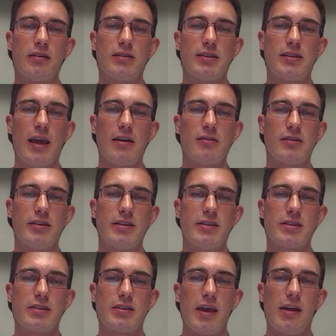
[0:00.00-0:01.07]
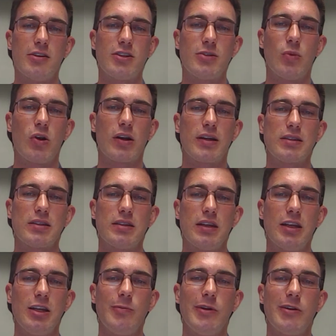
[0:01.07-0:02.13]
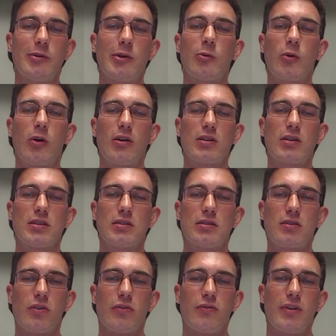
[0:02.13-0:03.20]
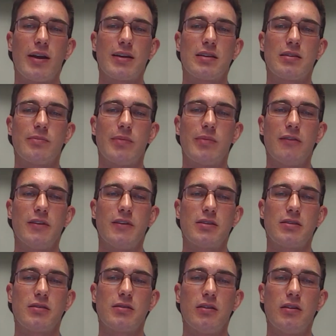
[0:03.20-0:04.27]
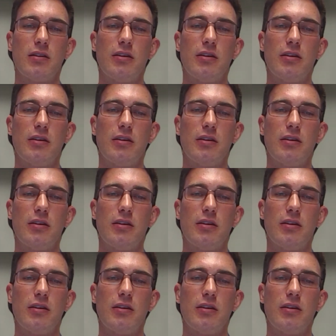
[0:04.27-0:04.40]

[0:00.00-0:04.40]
To counter this, the energy markets need to be reworked to reflect the benefits